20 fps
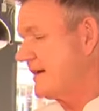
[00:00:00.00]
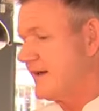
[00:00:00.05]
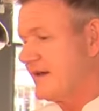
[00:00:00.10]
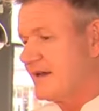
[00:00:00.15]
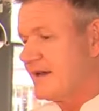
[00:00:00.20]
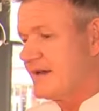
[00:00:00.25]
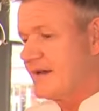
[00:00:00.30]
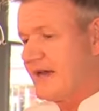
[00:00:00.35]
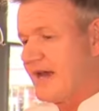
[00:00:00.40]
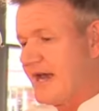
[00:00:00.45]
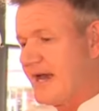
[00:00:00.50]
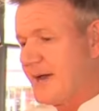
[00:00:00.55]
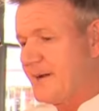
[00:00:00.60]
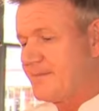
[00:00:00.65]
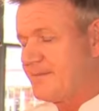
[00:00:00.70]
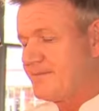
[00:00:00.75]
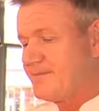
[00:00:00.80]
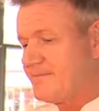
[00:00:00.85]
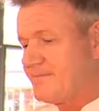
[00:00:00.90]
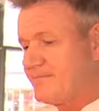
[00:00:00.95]
Yes.
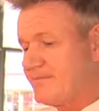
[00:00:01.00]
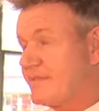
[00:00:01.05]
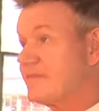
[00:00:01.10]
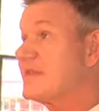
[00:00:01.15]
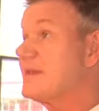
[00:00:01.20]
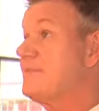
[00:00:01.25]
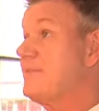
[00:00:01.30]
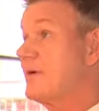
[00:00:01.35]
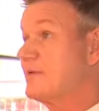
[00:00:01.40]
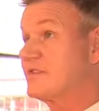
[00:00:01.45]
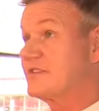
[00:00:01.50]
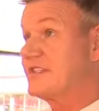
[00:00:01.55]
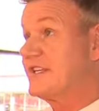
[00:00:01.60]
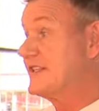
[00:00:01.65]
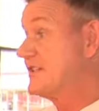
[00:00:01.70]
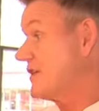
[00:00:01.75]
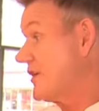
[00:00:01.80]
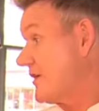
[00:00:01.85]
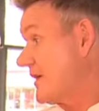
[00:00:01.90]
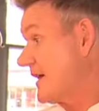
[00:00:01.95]
Um, the building's
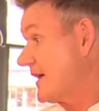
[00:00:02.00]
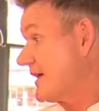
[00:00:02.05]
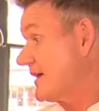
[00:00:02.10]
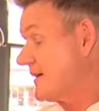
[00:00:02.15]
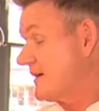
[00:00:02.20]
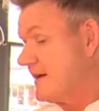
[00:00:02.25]
historic.